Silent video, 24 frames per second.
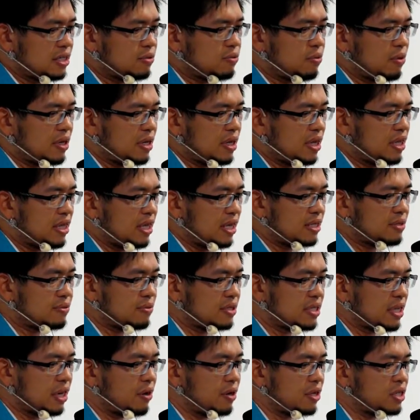One of the things
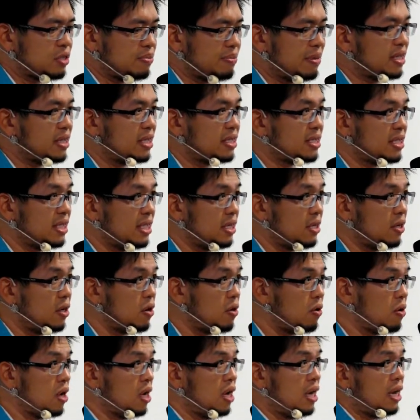was Eric Schmidt, the C E O,